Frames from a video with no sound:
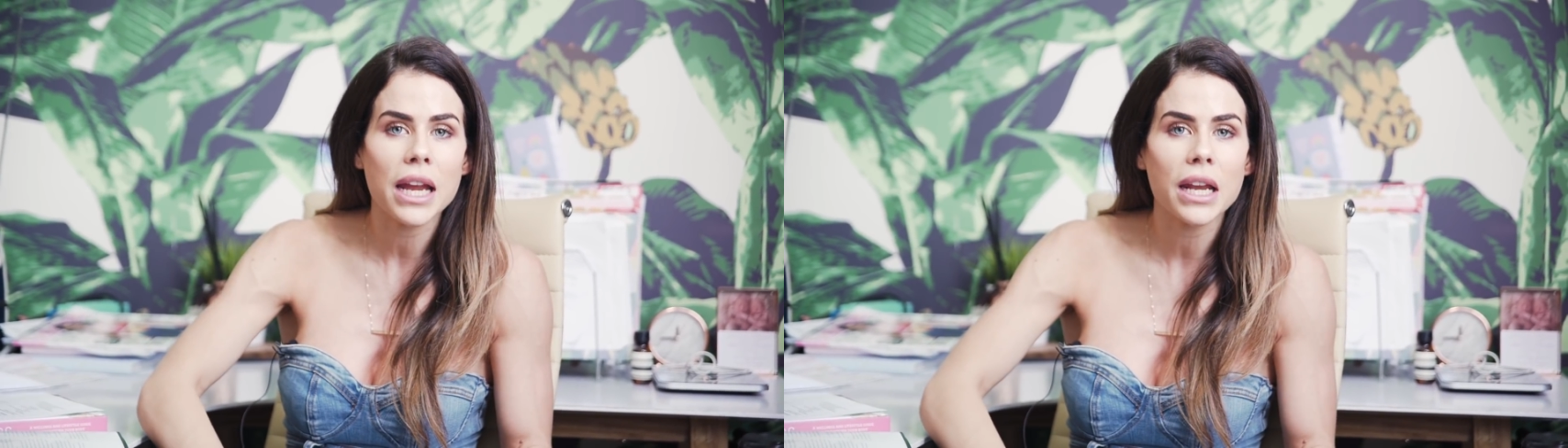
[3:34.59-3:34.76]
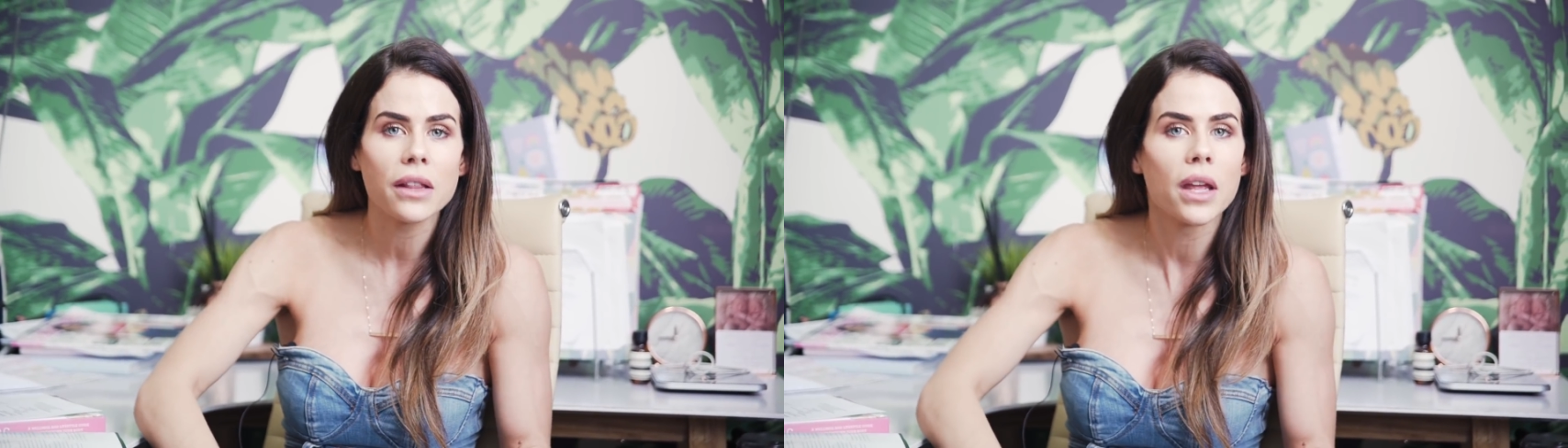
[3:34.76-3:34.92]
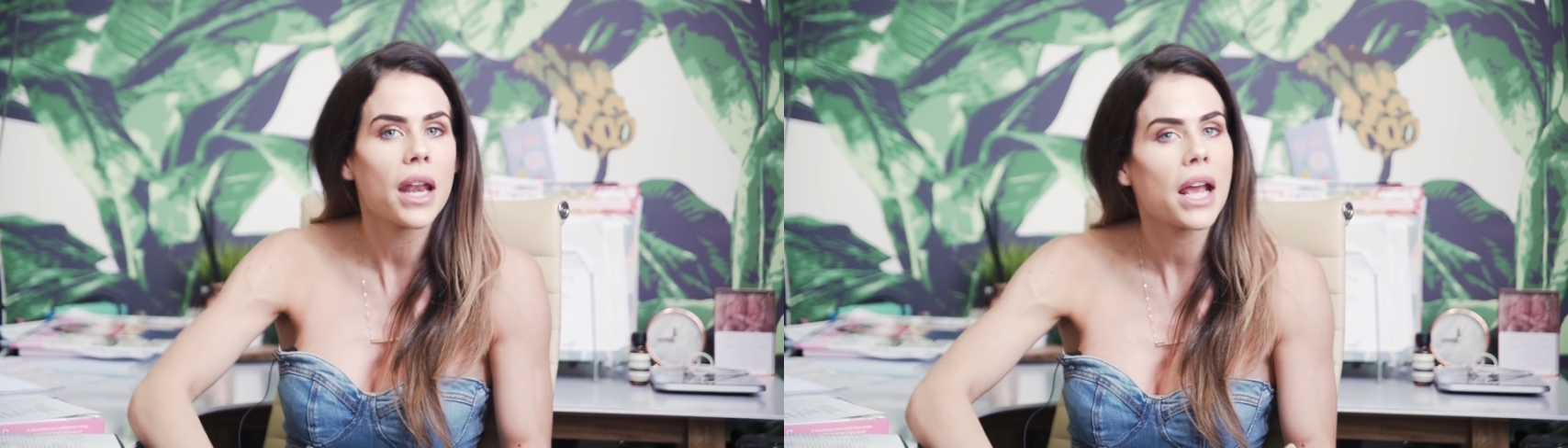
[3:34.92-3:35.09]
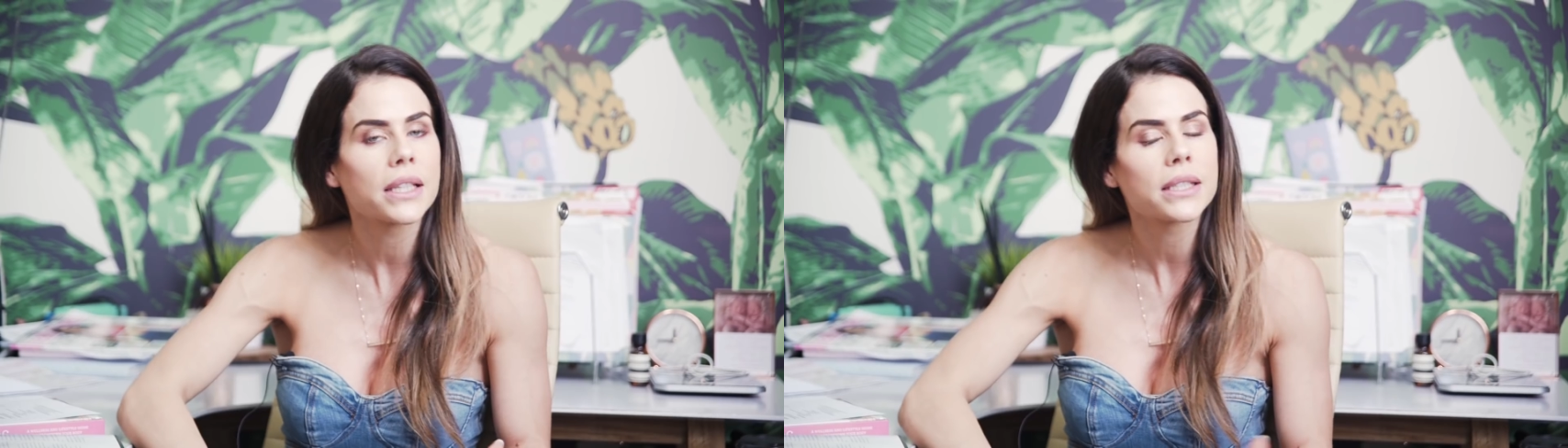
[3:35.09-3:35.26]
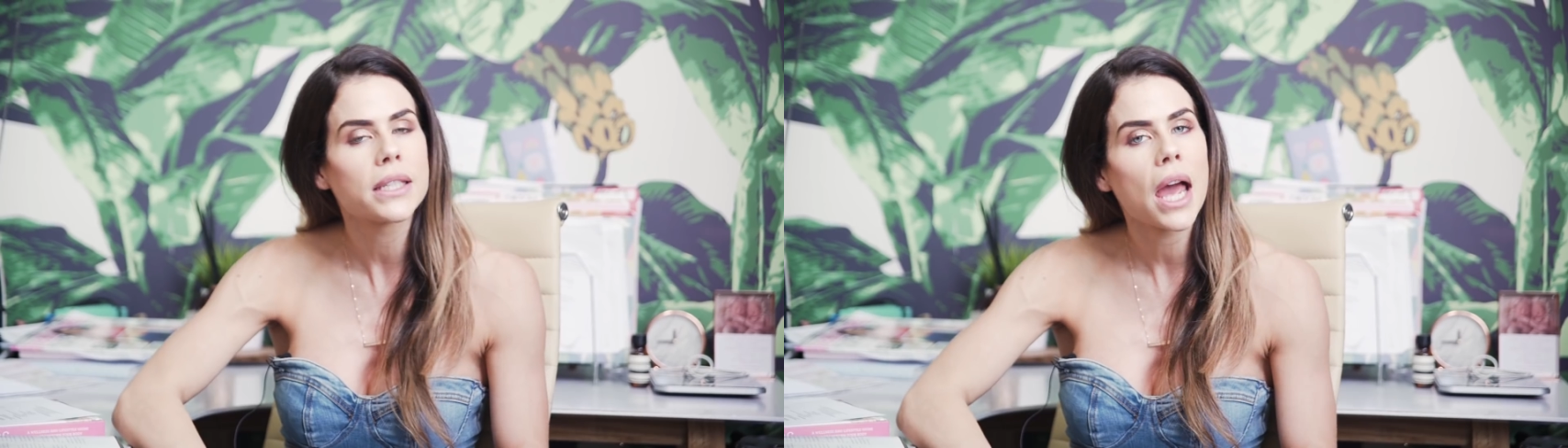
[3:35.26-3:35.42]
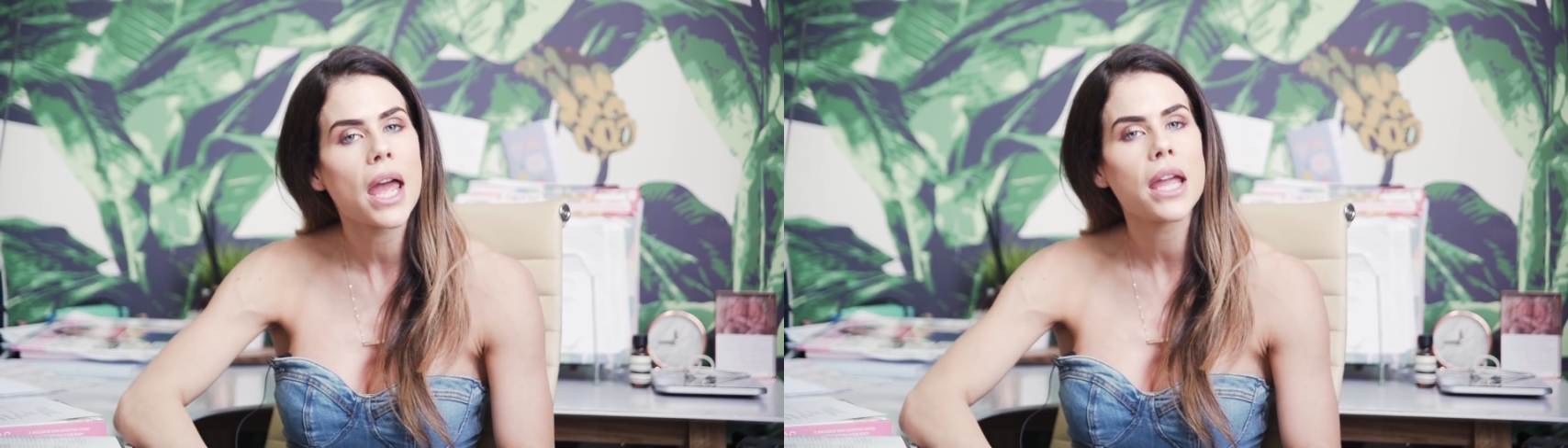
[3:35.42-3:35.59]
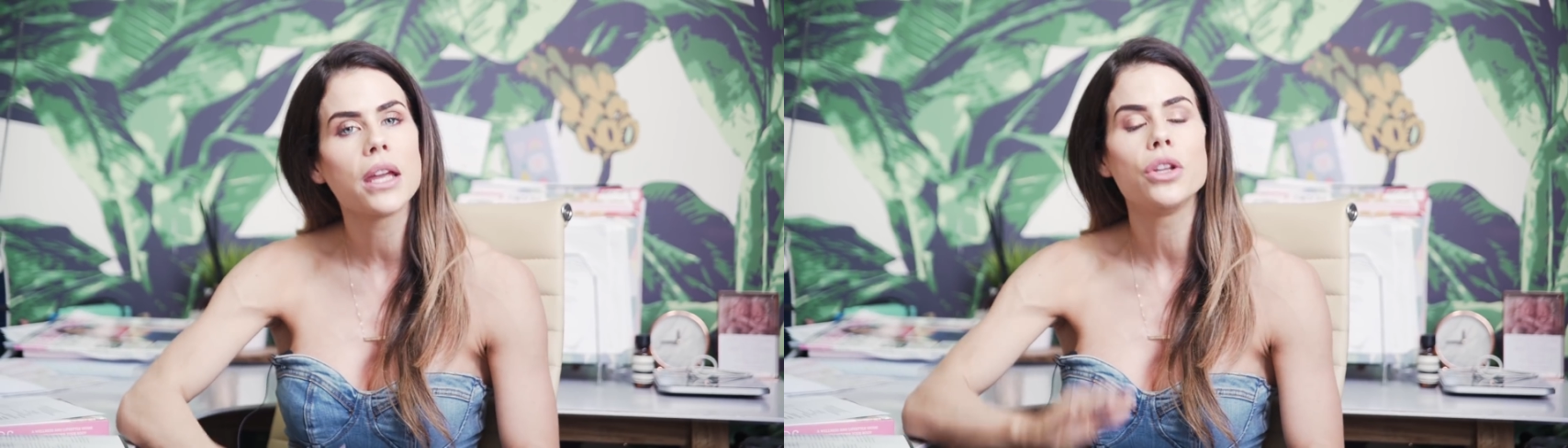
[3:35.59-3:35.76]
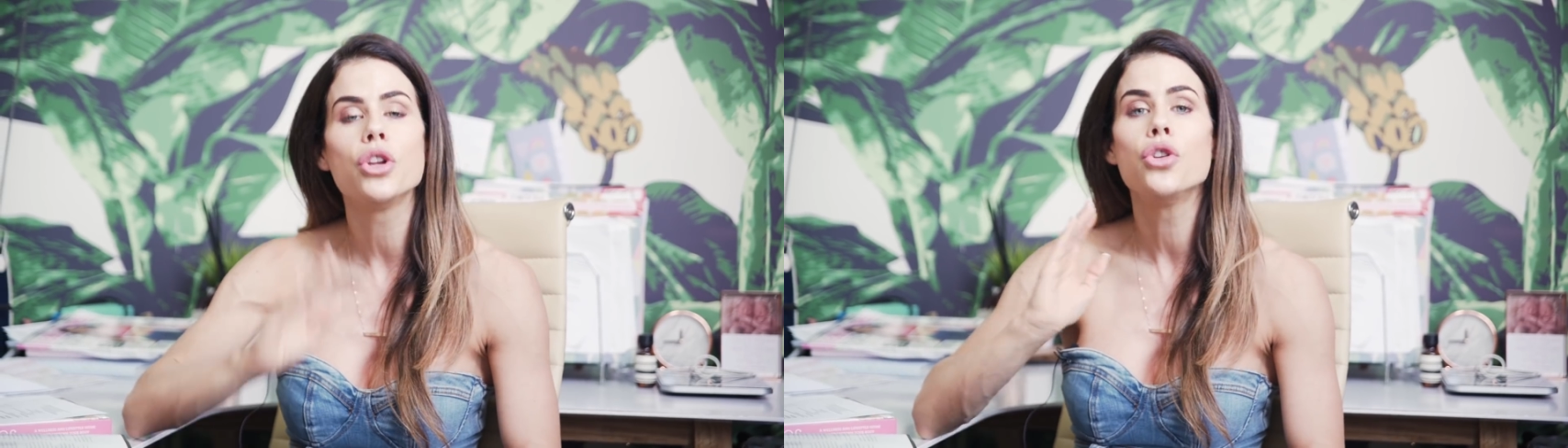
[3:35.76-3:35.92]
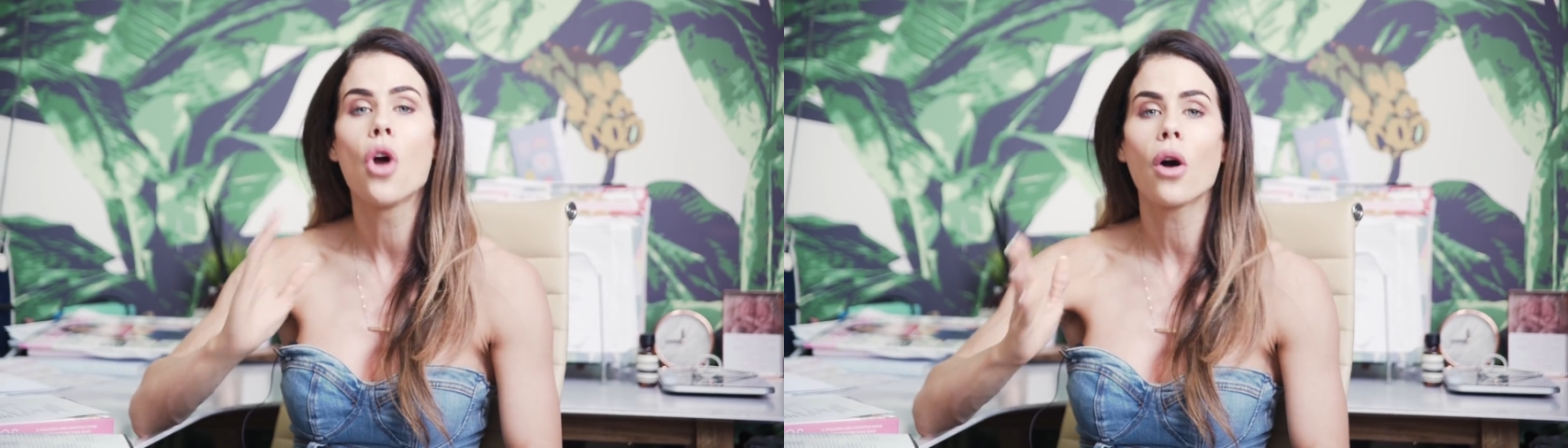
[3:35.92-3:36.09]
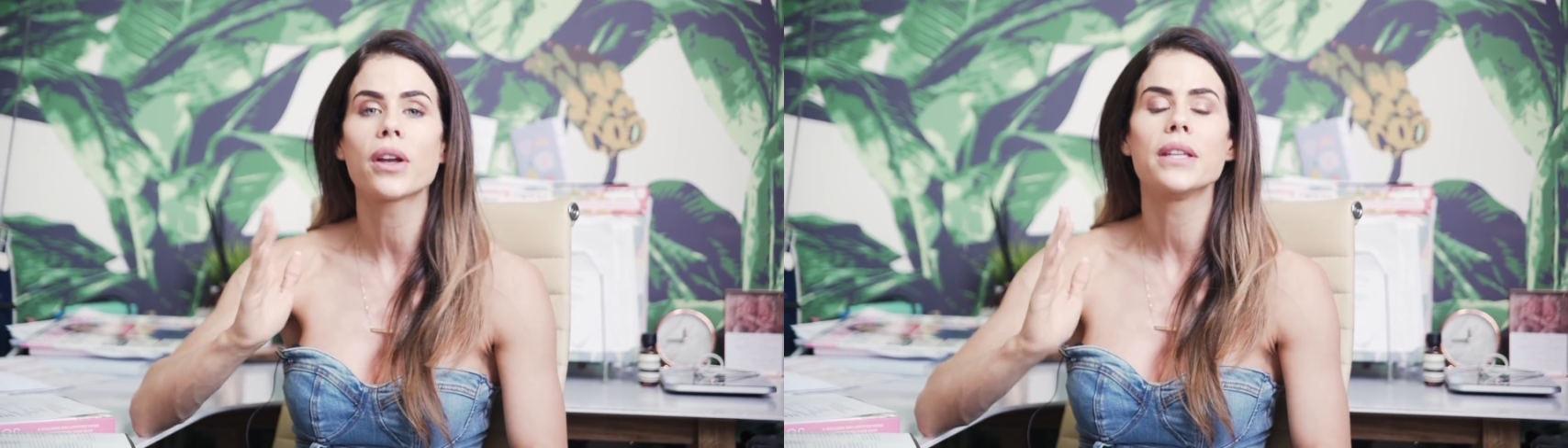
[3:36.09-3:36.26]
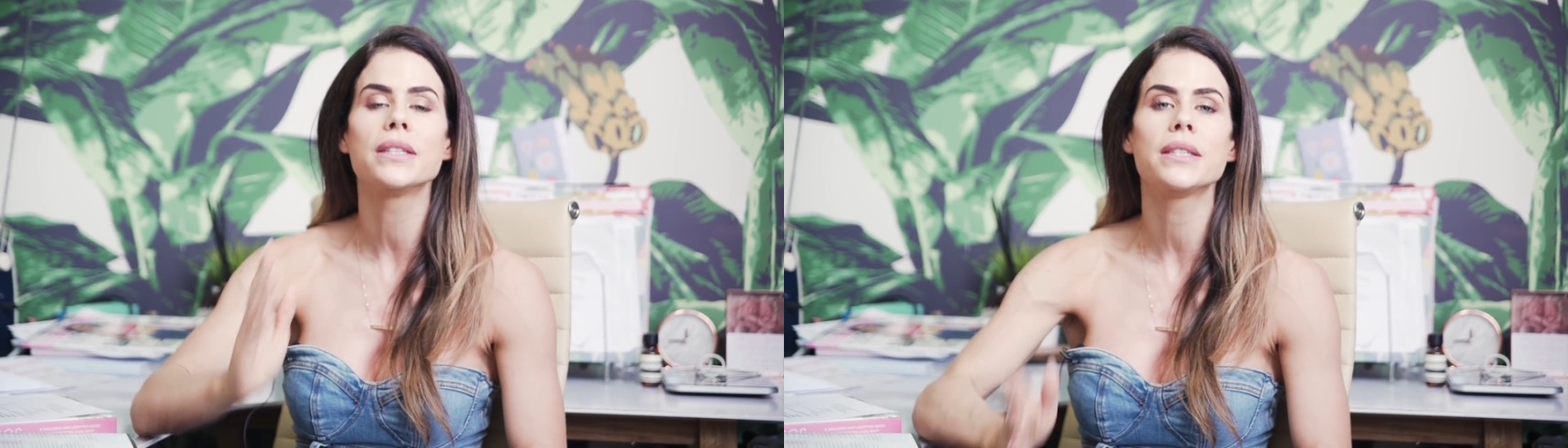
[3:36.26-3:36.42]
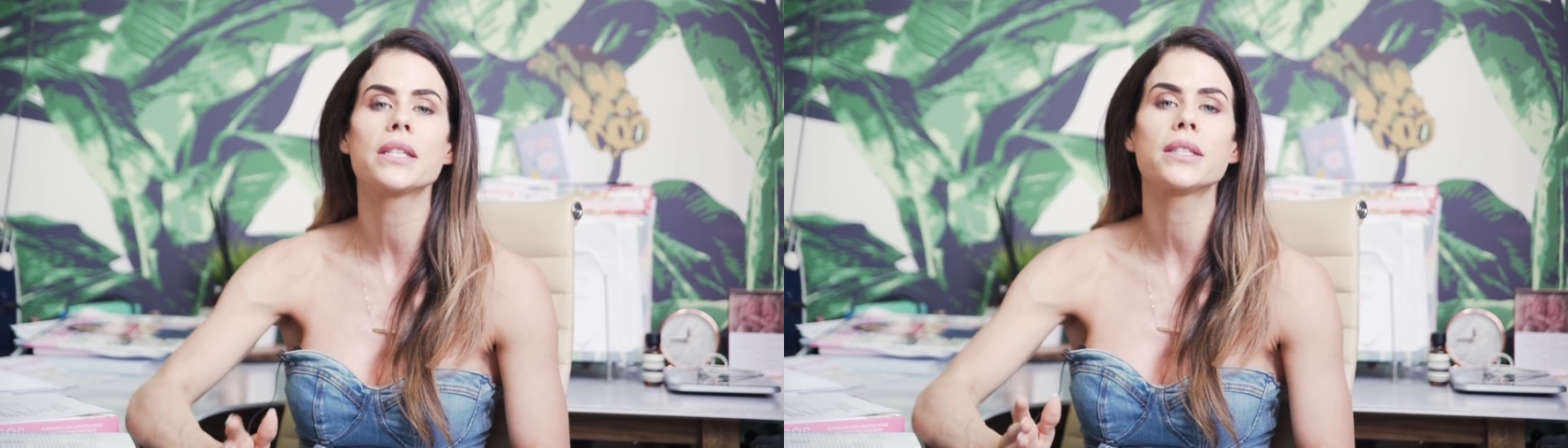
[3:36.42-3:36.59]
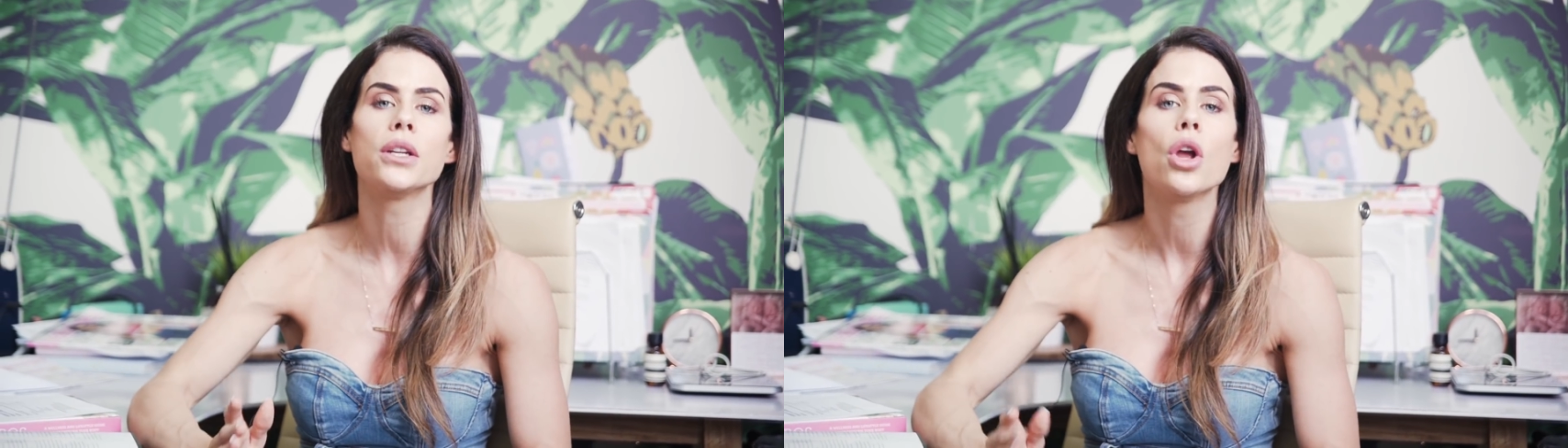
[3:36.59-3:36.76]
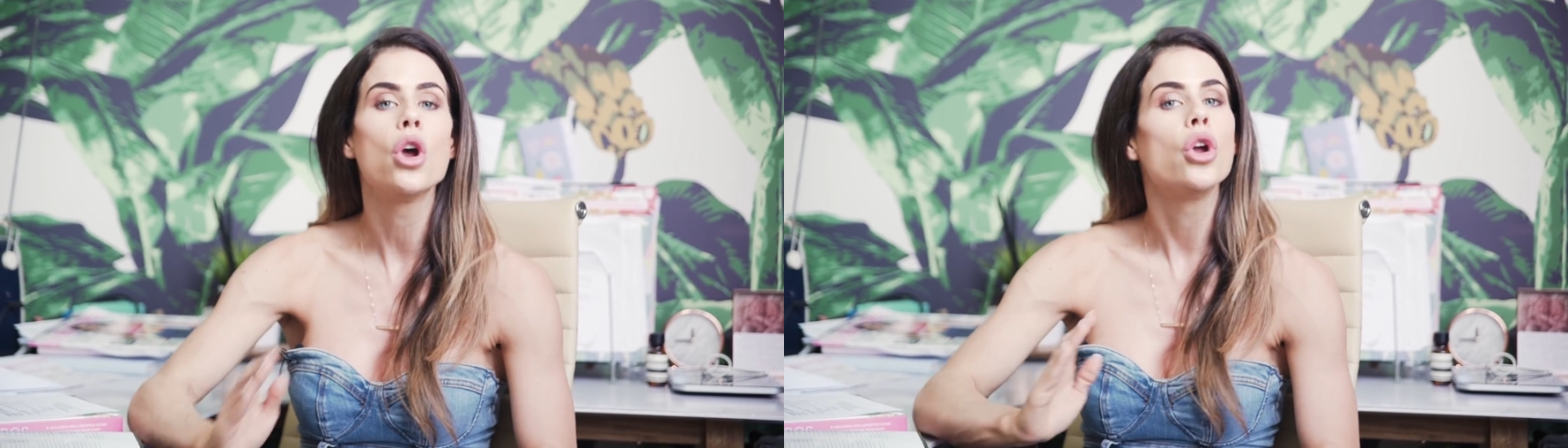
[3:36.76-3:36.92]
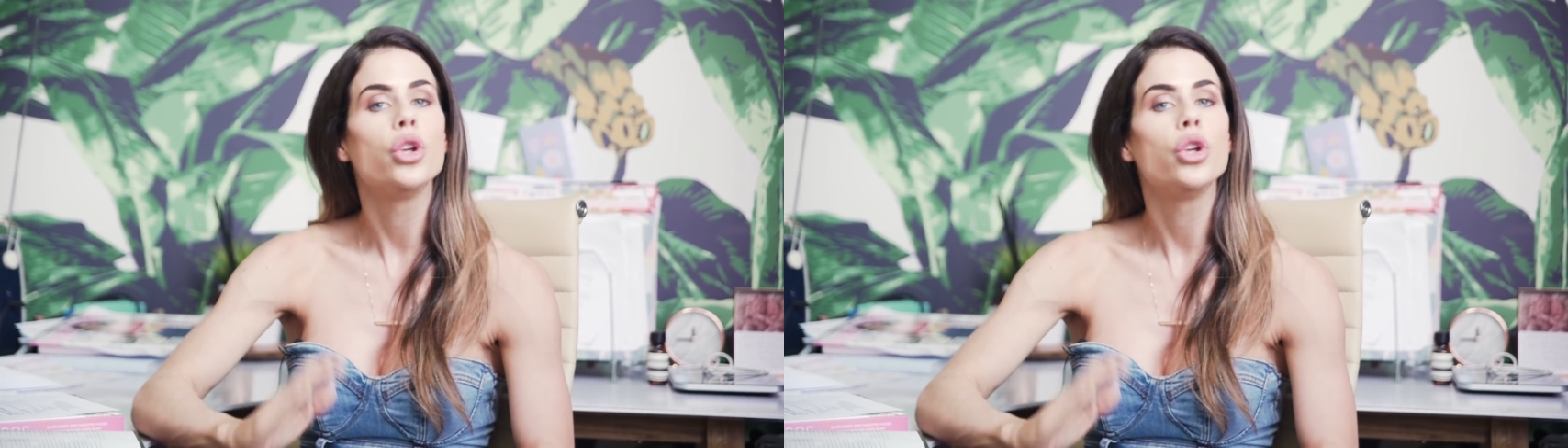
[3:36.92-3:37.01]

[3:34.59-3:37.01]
eating the next day and you're not consistent,